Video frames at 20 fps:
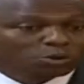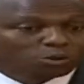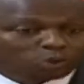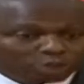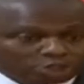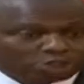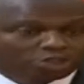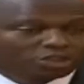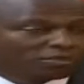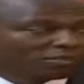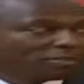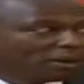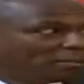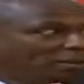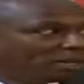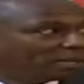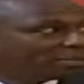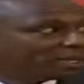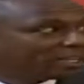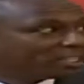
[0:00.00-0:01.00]
the question of
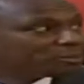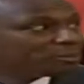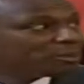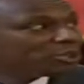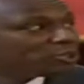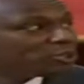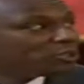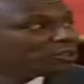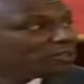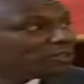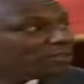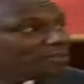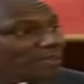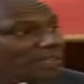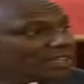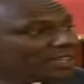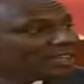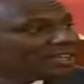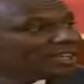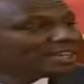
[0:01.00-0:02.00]
public participation.
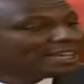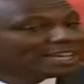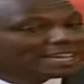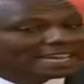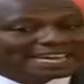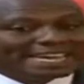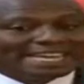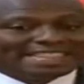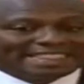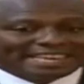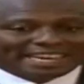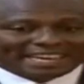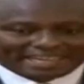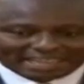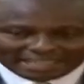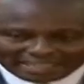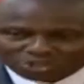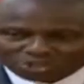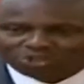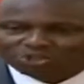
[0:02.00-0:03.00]
In the
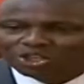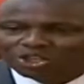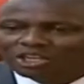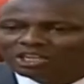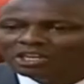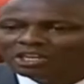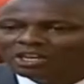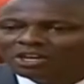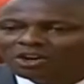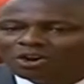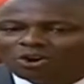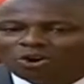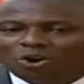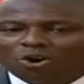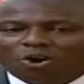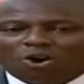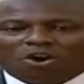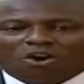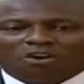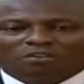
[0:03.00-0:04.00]
history
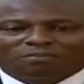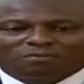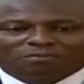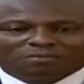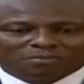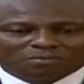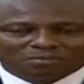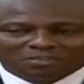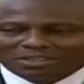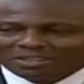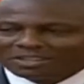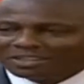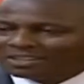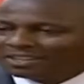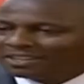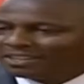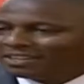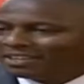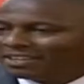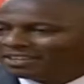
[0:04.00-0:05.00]
of
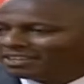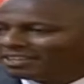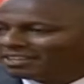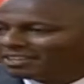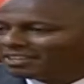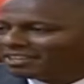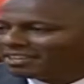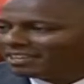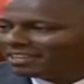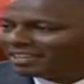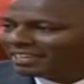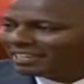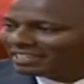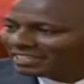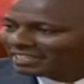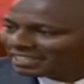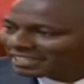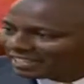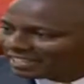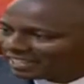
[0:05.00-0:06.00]

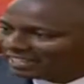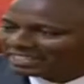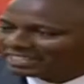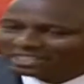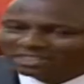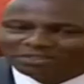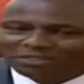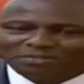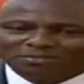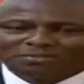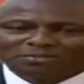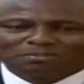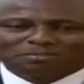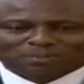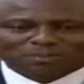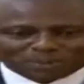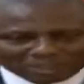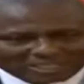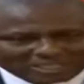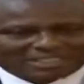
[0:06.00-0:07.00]

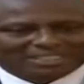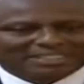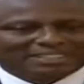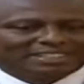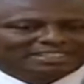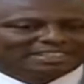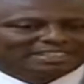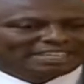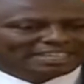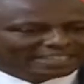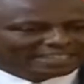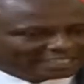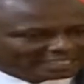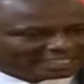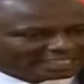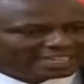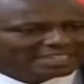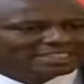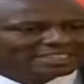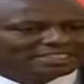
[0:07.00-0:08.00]
legislative processes in
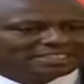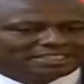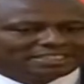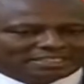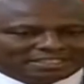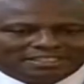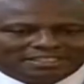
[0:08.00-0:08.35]
this country